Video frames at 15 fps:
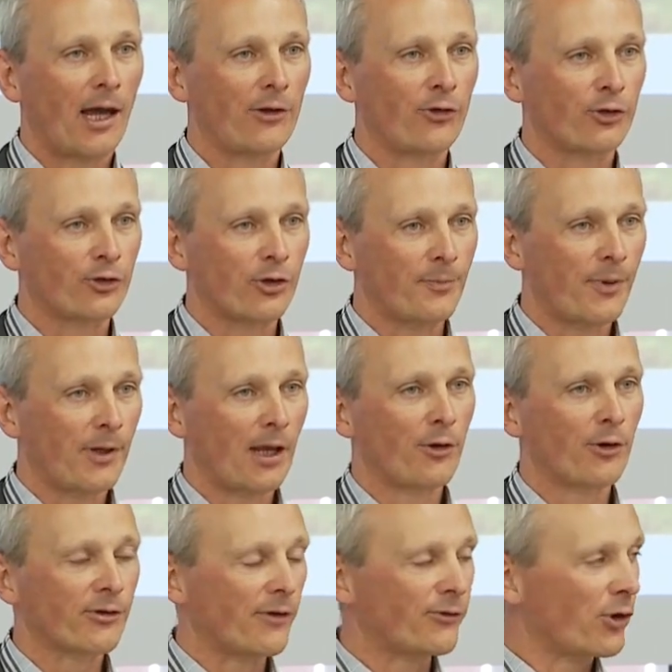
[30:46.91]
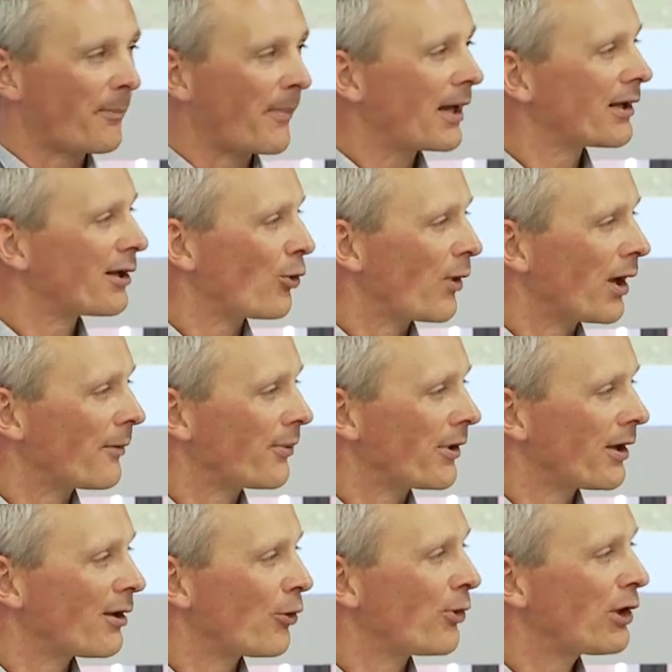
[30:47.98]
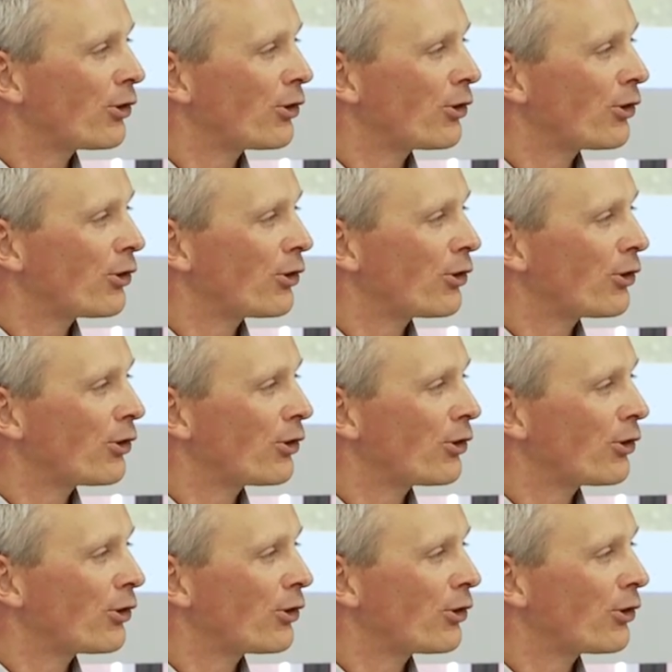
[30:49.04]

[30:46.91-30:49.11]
and your GP looks after your medical well-being,